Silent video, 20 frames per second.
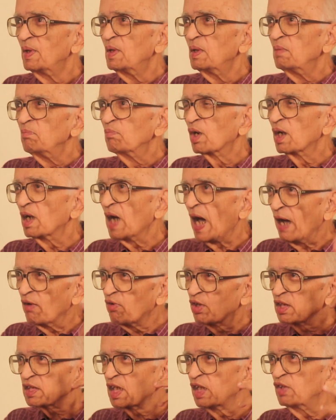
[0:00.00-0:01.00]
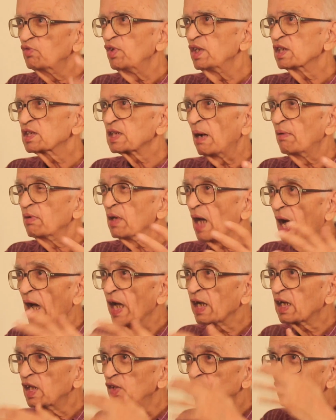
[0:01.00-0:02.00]
Well, I was convinced, I
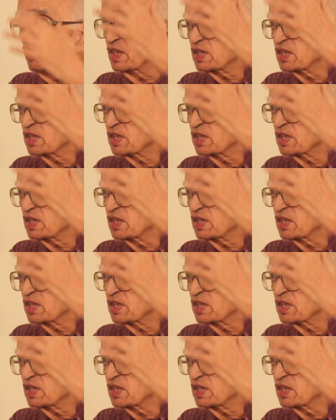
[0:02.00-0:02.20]
convinced